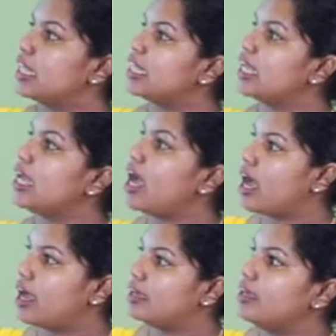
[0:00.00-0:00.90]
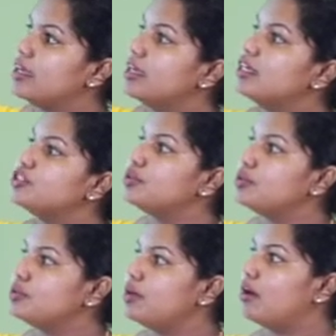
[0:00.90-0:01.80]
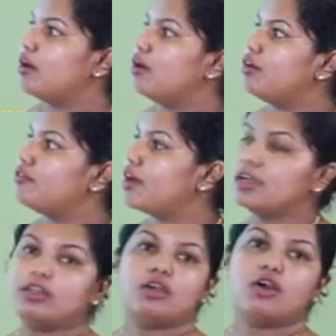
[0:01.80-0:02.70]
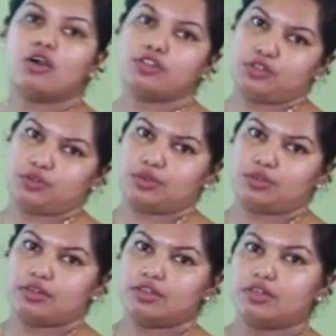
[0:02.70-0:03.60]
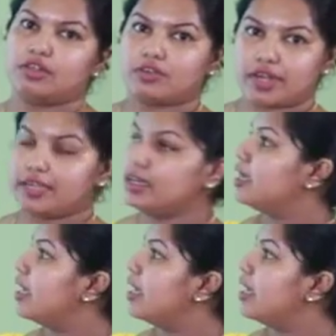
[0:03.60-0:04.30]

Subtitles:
they high 2 or 1 or 2, right?